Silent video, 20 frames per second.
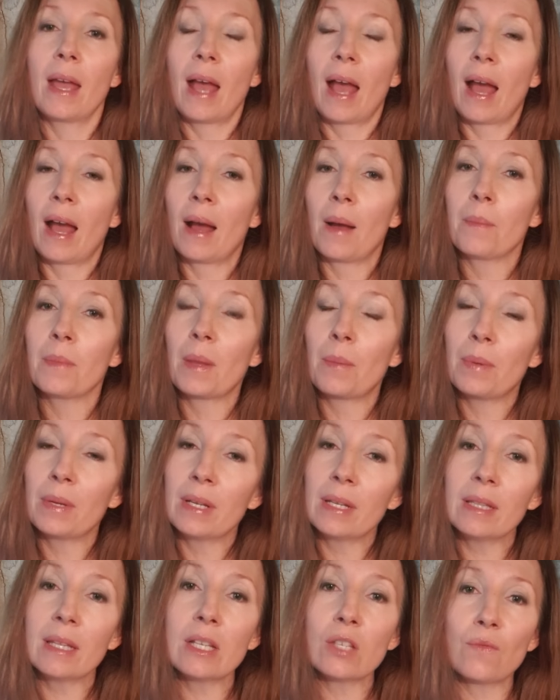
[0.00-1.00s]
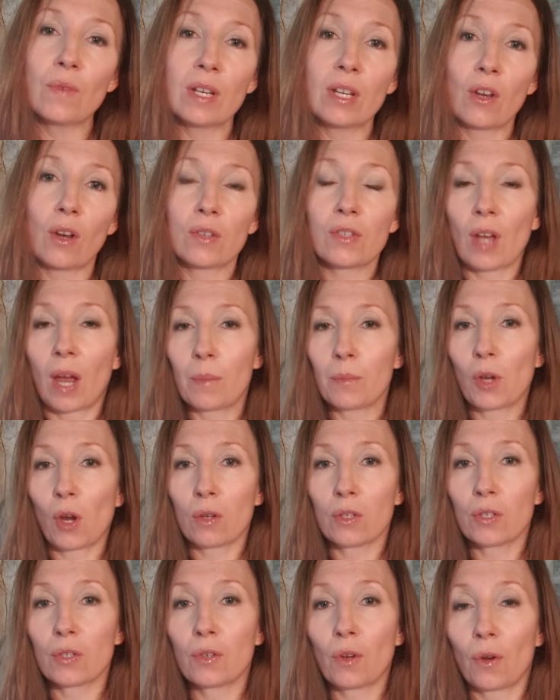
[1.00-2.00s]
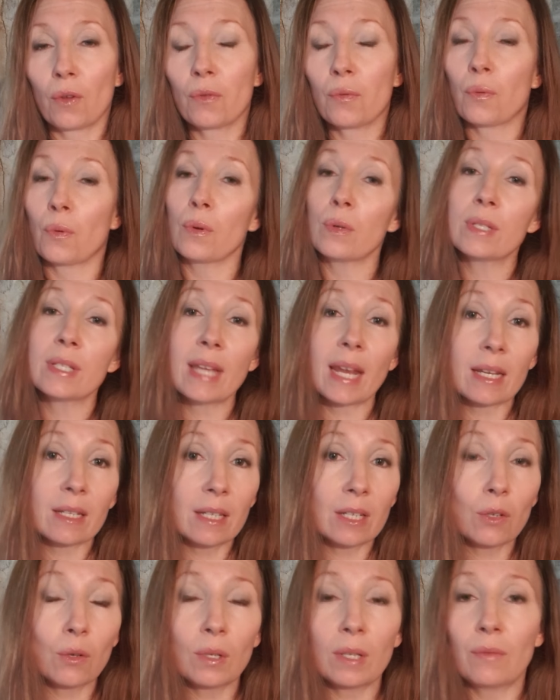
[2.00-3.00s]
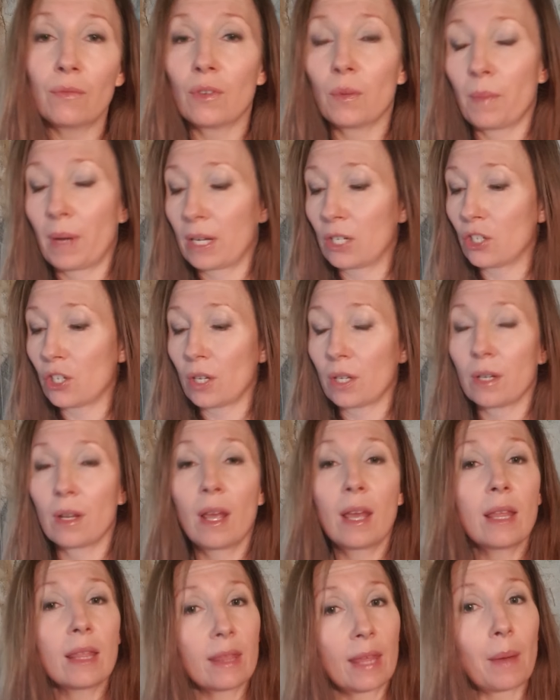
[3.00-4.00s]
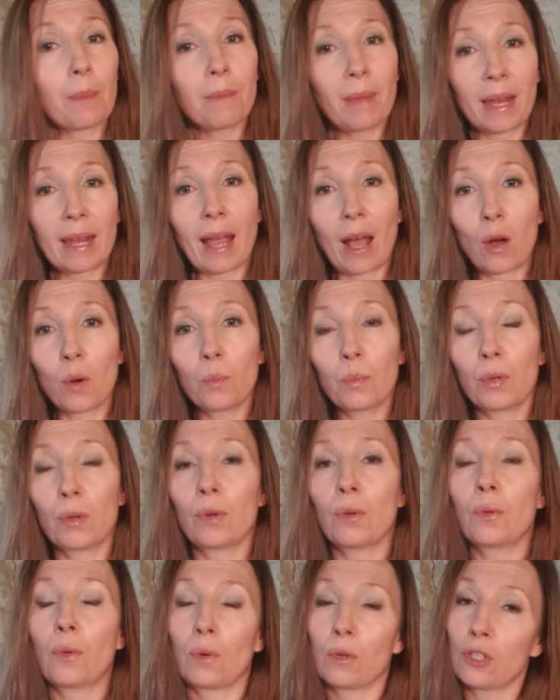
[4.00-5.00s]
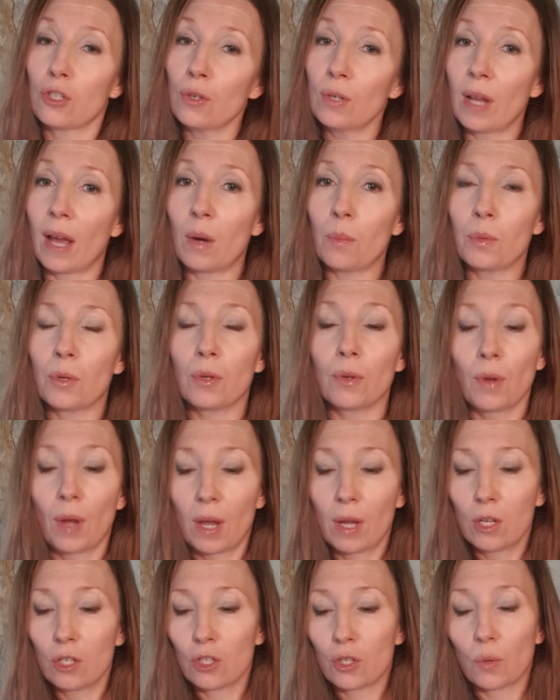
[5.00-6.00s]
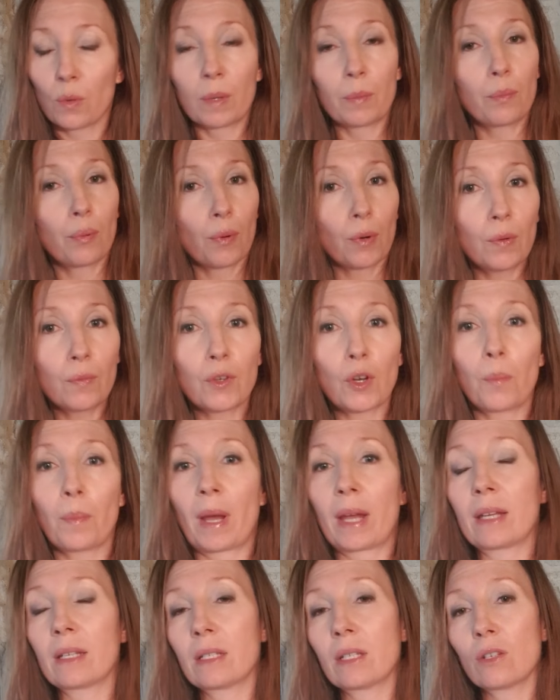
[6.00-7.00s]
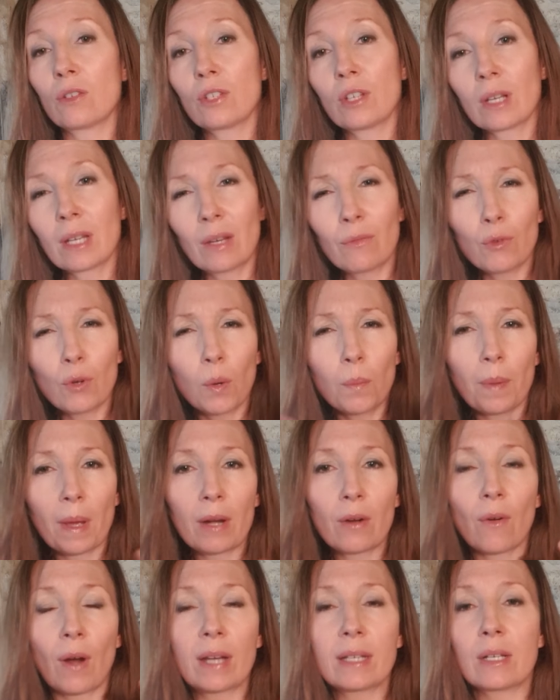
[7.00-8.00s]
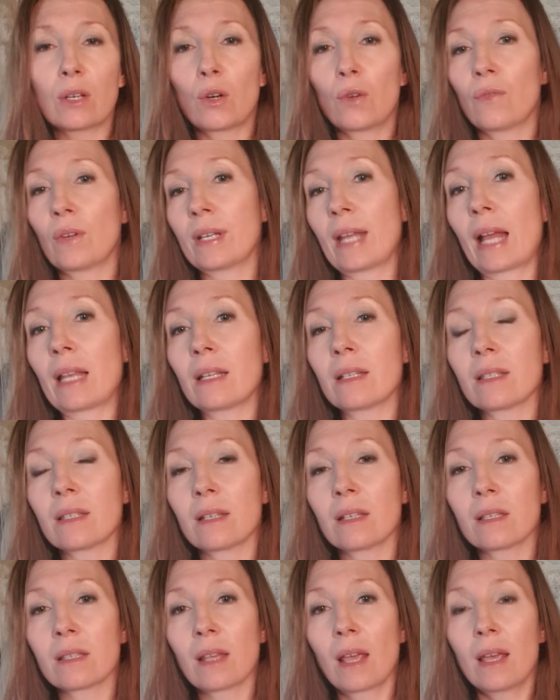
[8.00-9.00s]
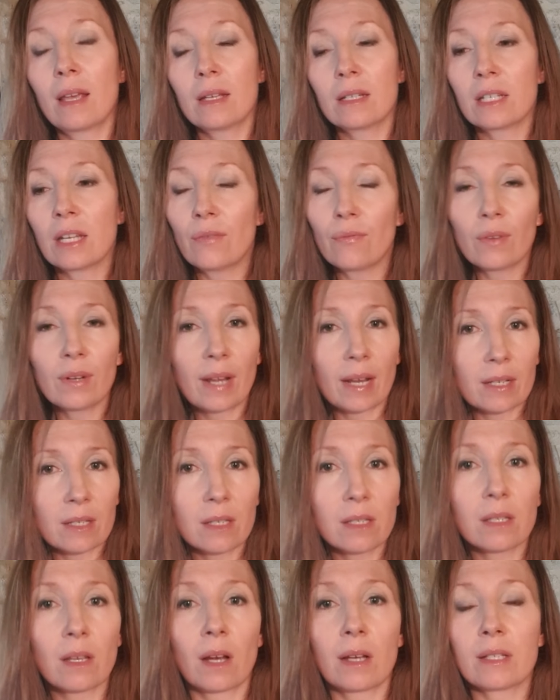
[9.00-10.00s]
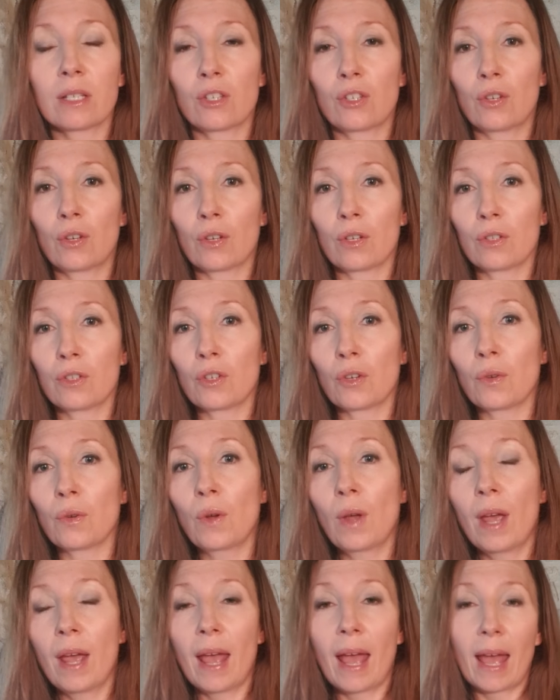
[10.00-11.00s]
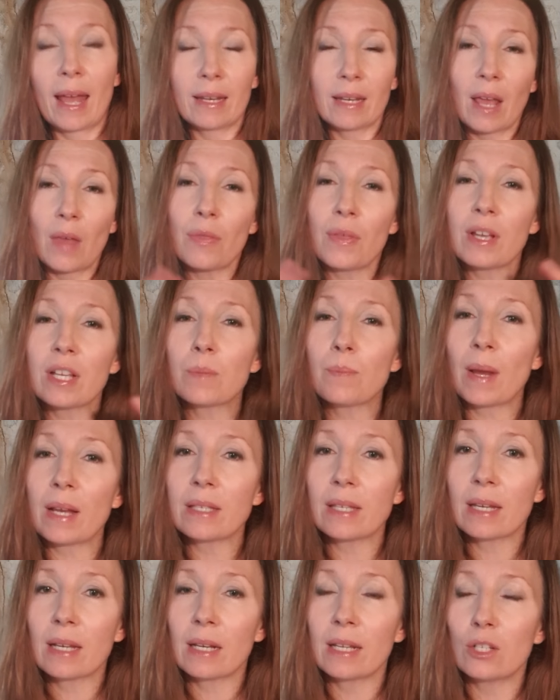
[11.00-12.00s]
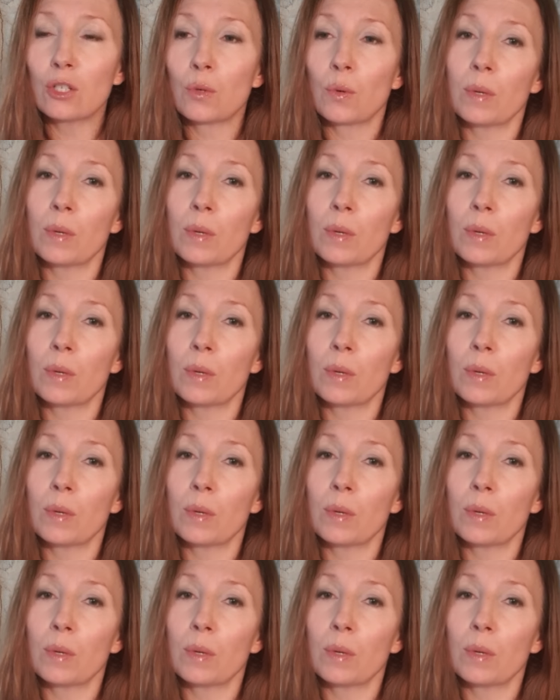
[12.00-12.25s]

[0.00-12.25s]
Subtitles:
But in these videos, I'm going to go through technical information that may help you or should help you to improve your painting, to give you a better idea of analysis, different exercises you can do, and things basically to